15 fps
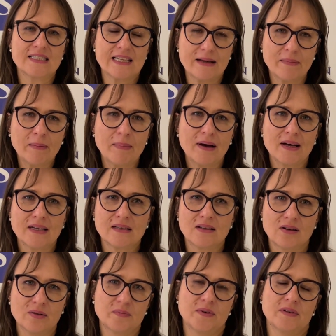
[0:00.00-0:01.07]
Islamabad
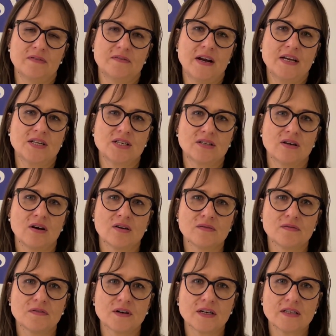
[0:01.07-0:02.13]
Non-Proliferation
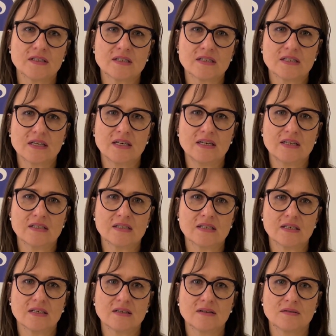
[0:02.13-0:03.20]
Conference is
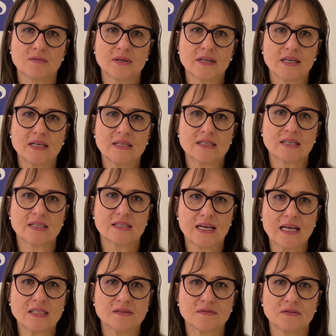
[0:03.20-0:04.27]
a really
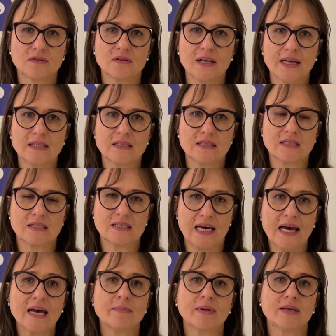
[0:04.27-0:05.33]
successful and
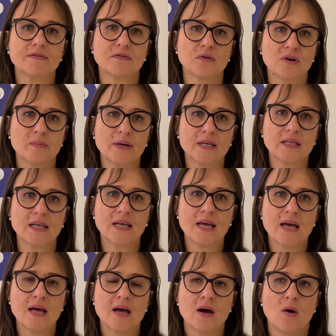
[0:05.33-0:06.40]
timely format
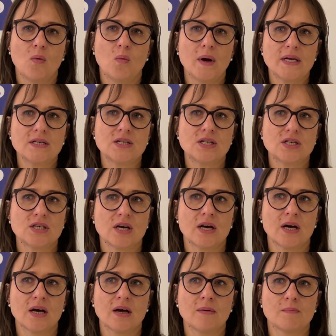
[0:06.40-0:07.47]
which
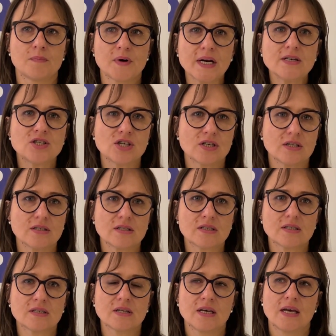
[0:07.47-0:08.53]

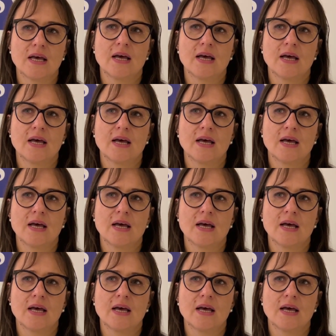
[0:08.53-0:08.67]
bridges